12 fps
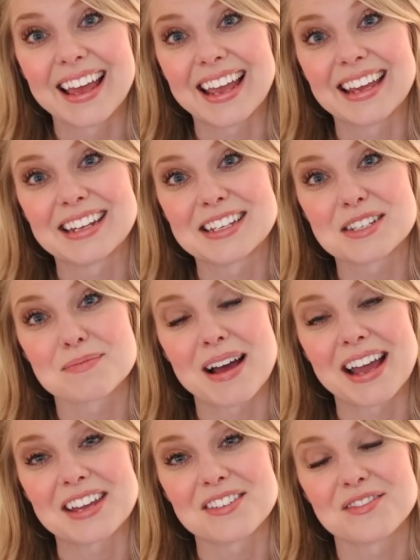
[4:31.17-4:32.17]
It is
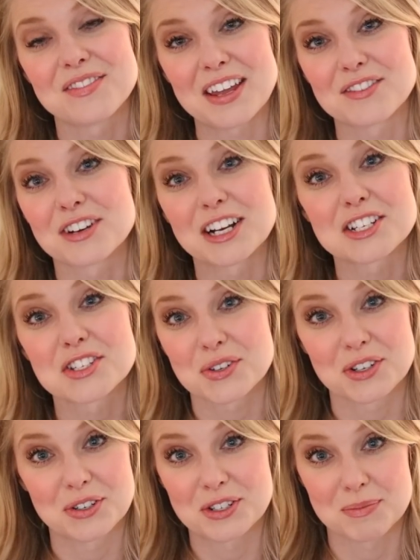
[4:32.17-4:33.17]
my favorite
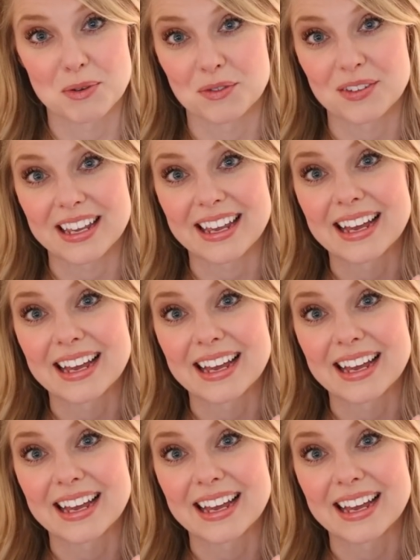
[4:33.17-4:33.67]
Scrooge movie.